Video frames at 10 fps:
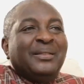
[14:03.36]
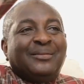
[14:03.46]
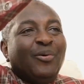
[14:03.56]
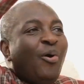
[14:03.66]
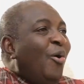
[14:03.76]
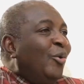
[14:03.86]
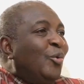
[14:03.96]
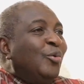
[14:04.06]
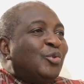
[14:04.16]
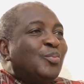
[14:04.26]
it, all
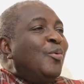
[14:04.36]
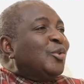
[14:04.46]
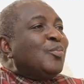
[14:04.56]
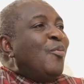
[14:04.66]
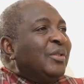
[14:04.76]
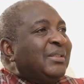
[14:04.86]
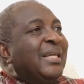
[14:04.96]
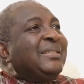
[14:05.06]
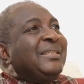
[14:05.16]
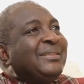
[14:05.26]
those small, small
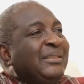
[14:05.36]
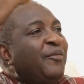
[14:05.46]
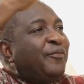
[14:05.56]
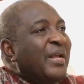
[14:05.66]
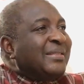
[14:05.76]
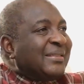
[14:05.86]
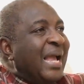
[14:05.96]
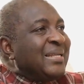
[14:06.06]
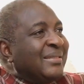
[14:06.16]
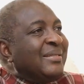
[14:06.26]
churches, different
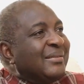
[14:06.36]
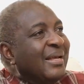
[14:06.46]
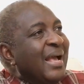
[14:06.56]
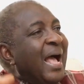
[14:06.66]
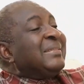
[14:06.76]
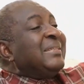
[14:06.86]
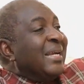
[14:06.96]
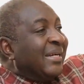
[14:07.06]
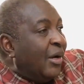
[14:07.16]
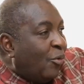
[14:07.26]
sizes as a
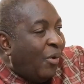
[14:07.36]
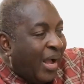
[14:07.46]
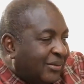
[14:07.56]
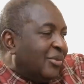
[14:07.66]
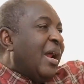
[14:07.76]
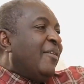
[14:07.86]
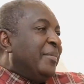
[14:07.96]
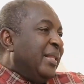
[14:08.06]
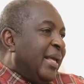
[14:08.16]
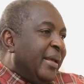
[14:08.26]
Gregoire
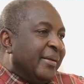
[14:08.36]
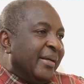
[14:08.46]
I've been there.